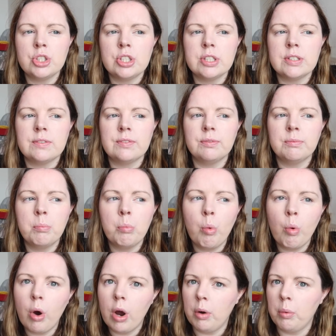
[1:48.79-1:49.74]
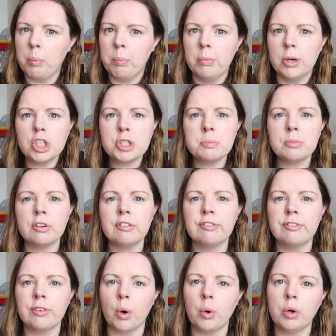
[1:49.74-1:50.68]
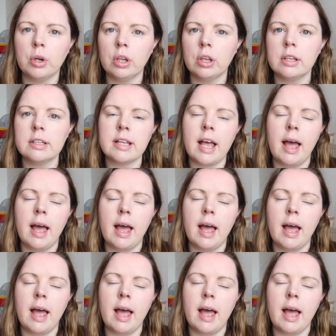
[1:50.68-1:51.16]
She's much more vocal.